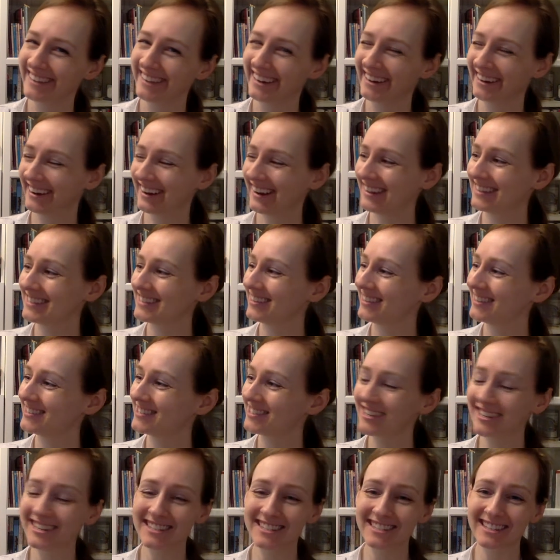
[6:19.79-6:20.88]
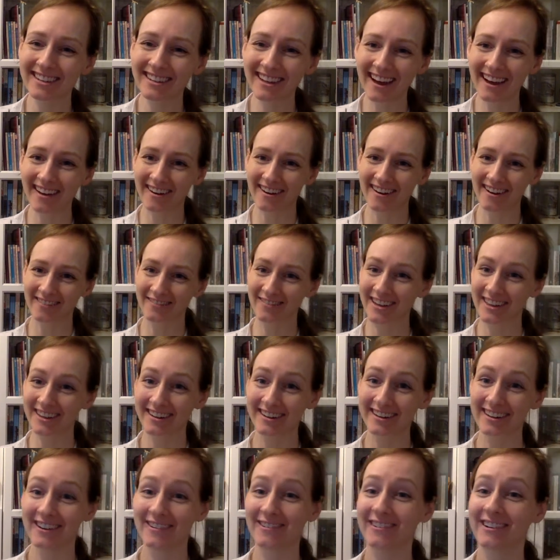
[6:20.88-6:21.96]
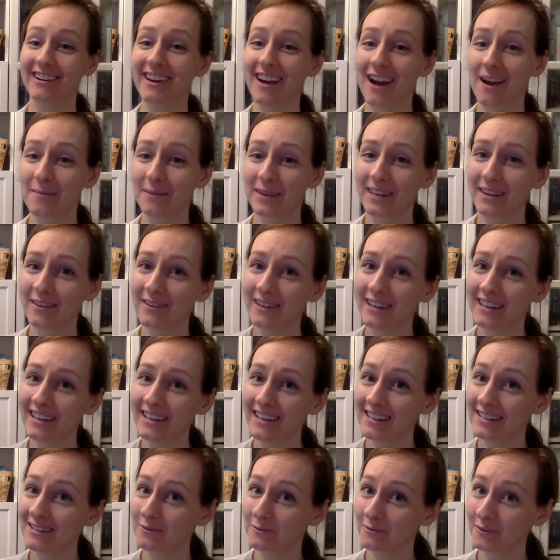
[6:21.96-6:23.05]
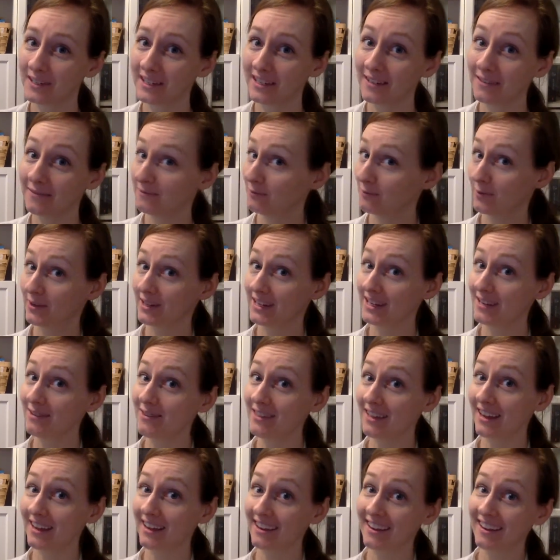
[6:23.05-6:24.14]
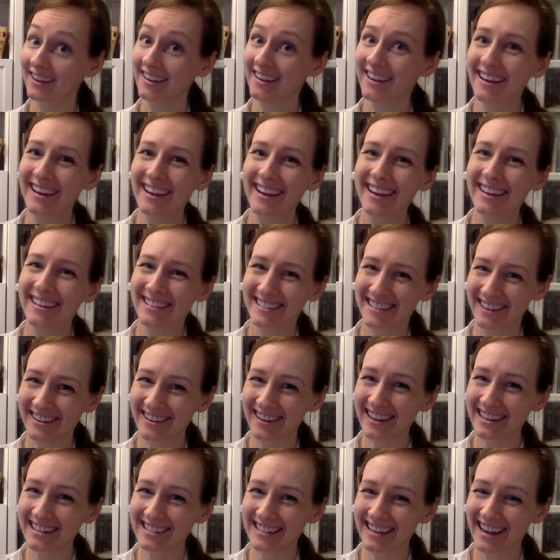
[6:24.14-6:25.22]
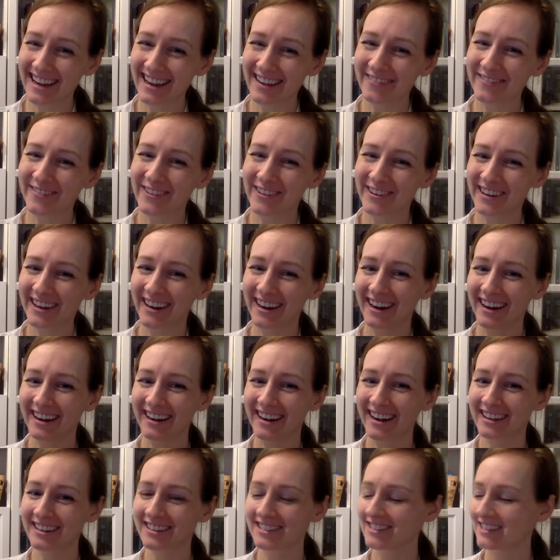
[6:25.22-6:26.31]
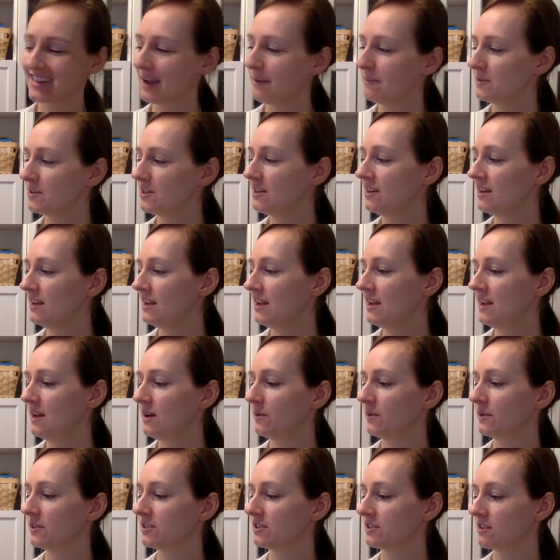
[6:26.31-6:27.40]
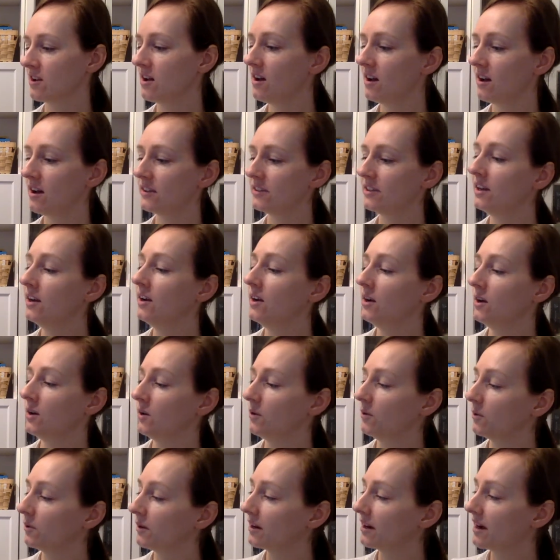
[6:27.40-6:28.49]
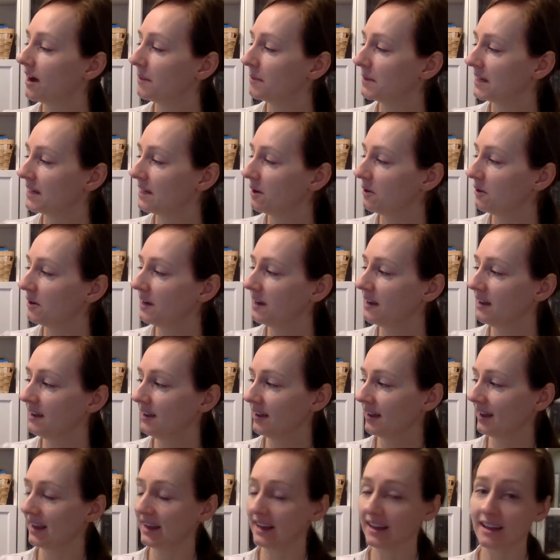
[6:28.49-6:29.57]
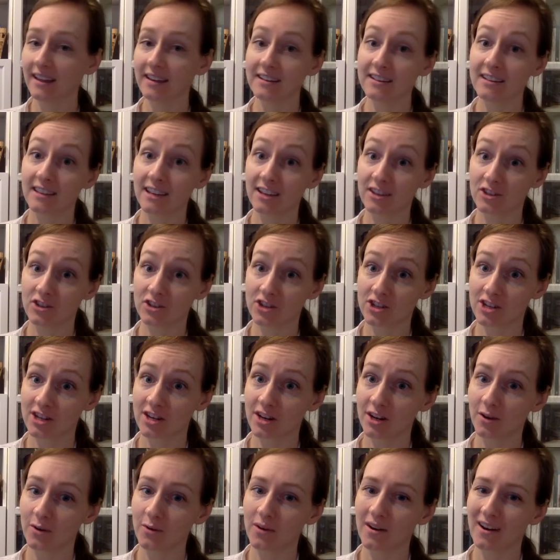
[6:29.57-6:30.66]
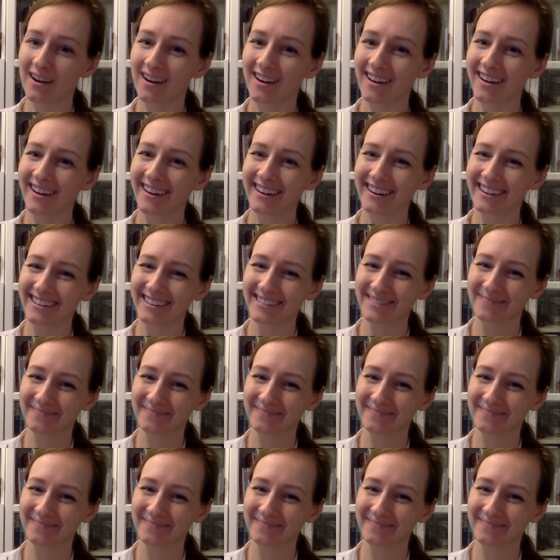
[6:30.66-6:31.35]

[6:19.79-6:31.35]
All right, so the jury's still out on whether or not Origami Yoda is real. What do you think? See you next time for our next chapter, which is called Origami Yoda and the Cheeto Hog.